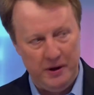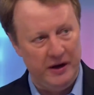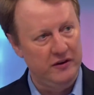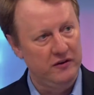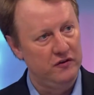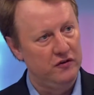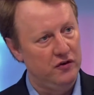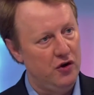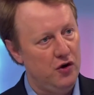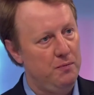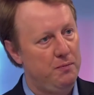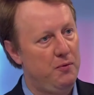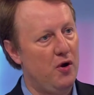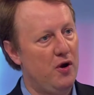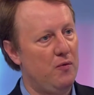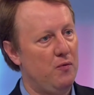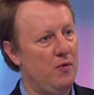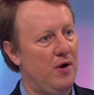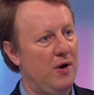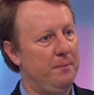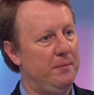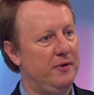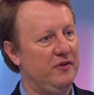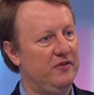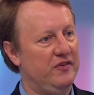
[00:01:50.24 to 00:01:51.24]
by
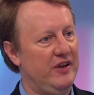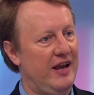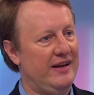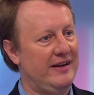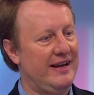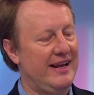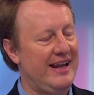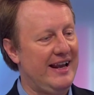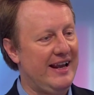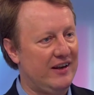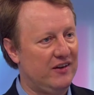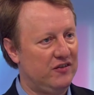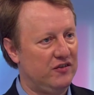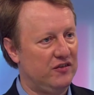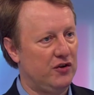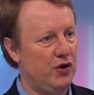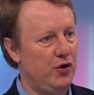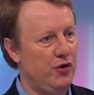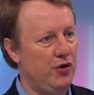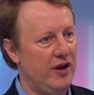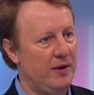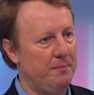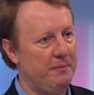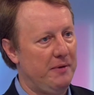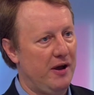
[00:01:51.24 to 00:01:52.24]
2.1%,
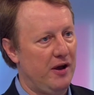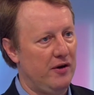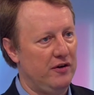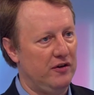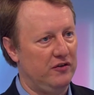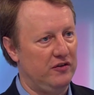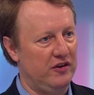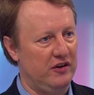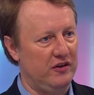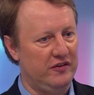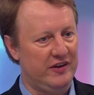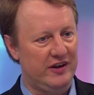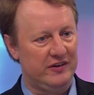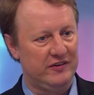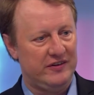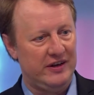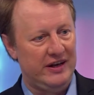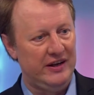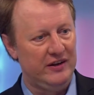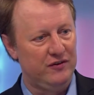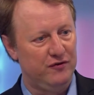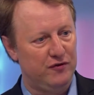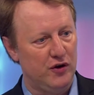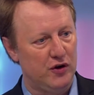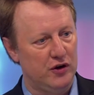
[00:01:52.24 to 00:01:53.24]
excluding bonuses. That's the
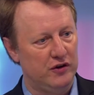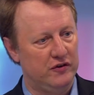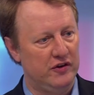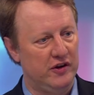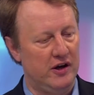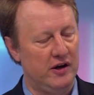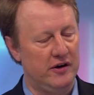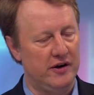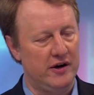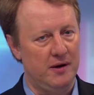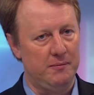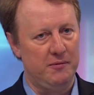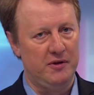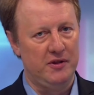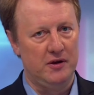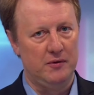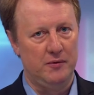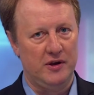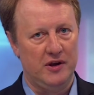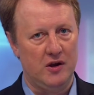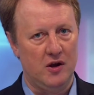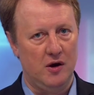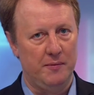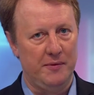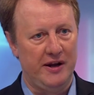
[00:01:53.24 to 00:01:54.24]
less volatile number that
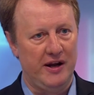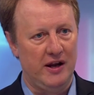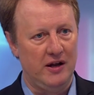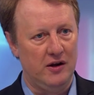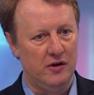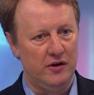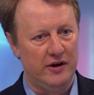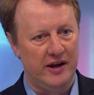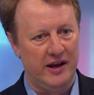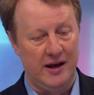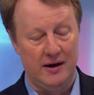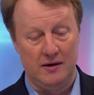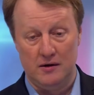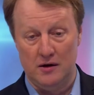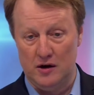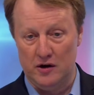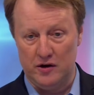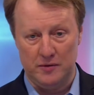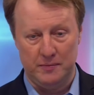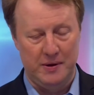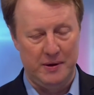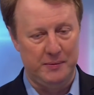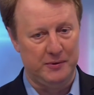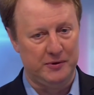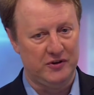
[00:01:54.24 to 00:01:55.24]
we commonly look at. A lot
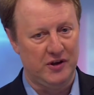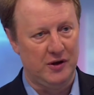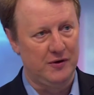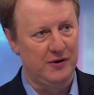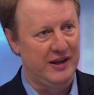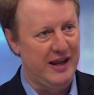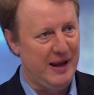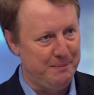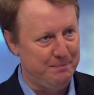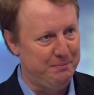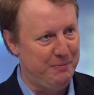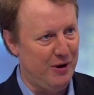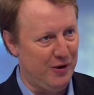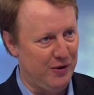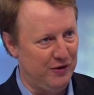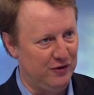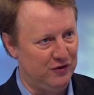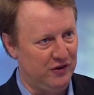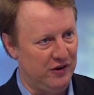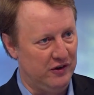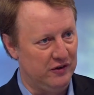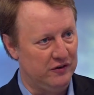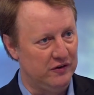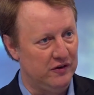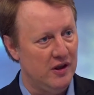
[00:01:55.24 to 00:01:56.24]
of people don't get
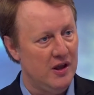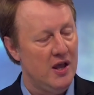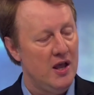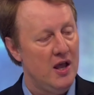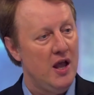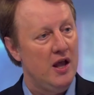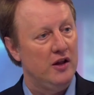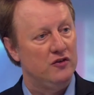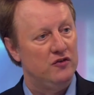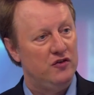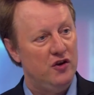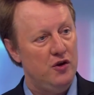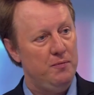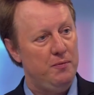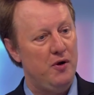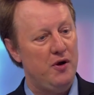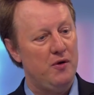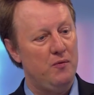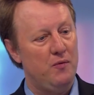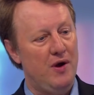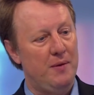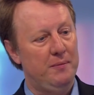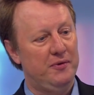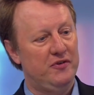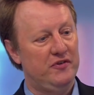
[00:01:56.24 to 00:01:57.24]
bonuses.
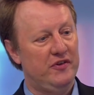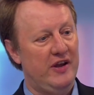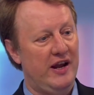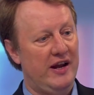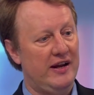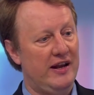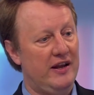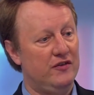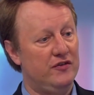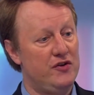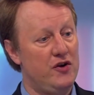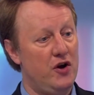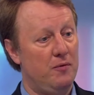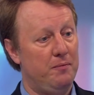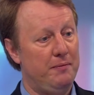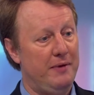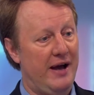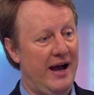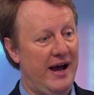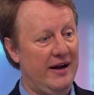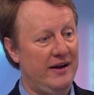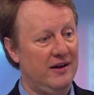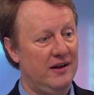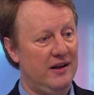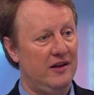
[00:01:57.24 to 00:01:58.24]
2.1% is not
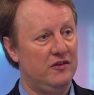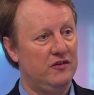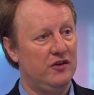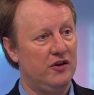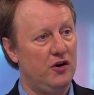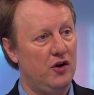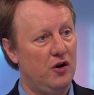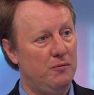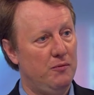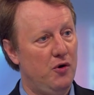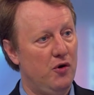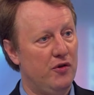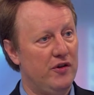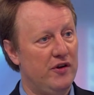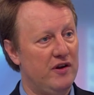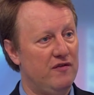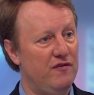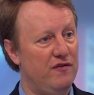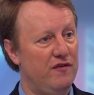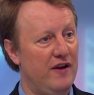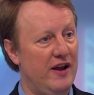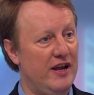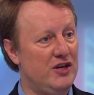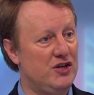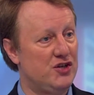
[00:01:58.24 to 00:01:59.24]
bad. It's a lot more than
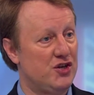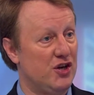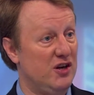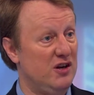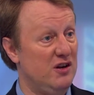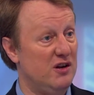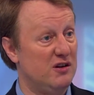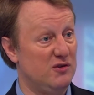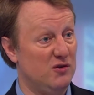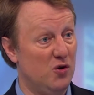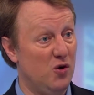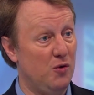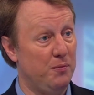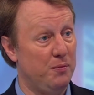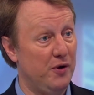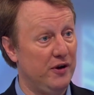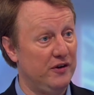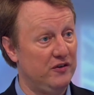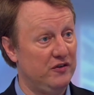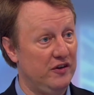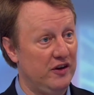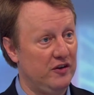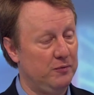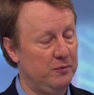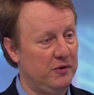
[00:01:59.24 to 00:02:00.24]
inflation at
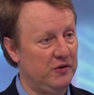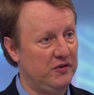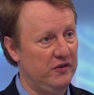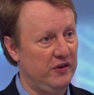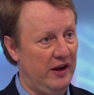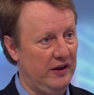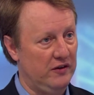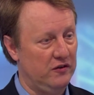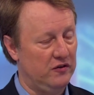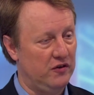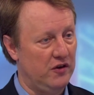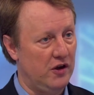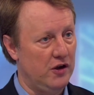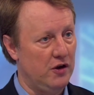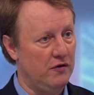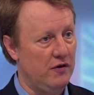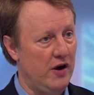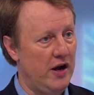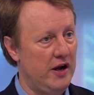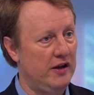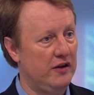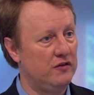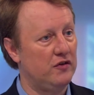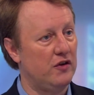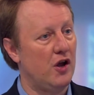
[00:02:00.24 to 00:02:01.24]
0.6%, so your
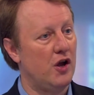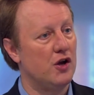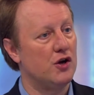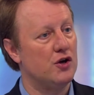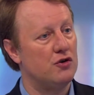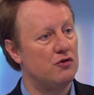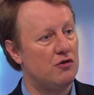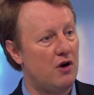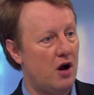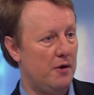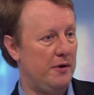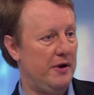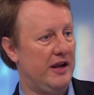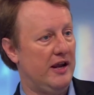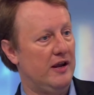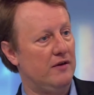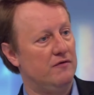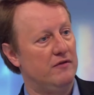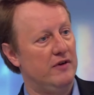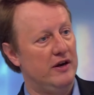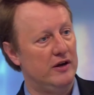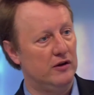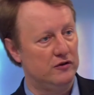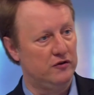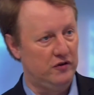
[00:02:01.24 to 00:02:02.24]
earnings are growing
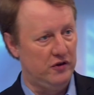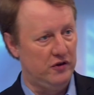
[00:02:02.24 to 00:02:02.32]
in real